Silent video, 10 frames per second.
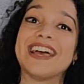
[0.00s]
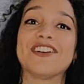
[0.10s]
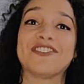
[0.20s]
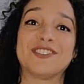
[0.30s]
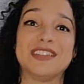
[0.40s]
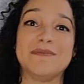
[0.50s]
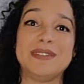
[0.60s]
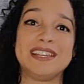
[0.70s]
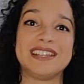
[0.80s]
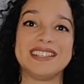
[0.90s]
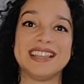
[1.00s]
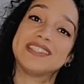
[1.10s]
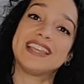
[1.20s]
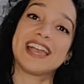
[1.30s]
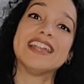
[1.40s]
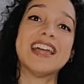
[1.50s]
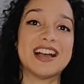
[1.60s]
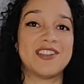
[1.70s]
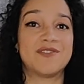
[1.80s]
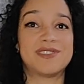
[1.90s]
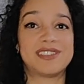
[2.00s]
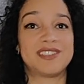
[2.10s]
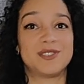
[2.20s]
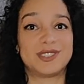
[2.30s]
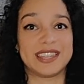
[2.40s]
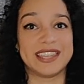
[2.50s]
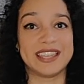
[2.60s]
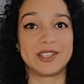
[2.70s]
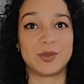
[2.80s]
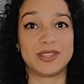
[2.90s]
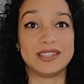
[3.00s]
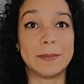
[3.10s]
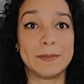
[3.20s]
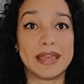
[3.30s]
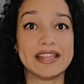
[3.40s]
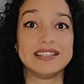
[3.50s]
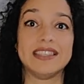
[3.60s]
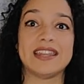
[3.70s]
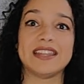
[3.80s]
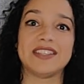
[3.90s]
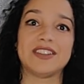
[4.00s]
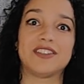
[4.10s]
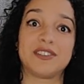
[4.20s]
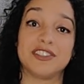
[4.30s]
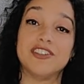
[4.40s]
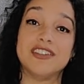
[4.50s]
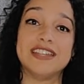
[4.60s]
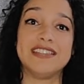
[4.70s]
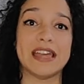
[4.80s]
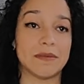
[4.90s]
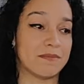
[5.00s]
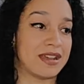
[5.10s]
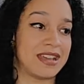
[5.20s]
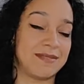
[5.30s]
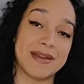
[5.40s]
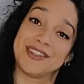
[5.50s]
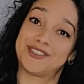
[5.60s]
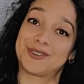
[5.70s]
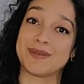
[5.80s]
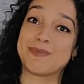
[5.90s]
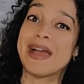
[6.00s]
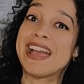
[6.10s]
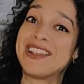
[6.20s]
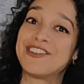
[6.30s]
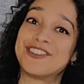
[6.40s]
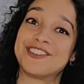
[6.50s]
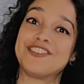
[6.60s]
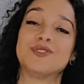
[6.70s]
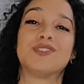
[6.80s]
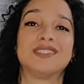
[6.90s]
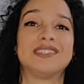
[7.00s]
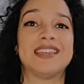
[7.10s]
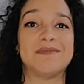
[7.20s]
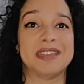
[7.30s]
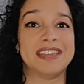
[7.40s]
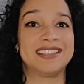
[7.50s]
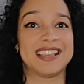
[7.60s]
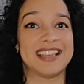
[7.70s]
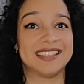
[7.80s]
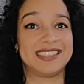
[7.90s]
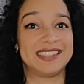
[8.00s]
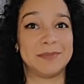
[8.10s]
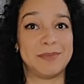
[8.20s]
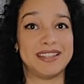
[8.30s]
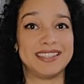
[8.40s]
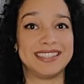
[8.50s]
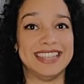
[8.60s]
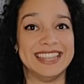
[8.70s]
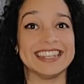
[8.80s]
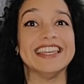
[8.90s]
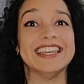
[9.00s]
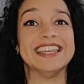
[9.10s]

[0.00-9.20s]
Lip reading: actually, because once again I already used inks with dip pens, and I started learning that my manuscript pen couldn't use the same inks as the dip pens did.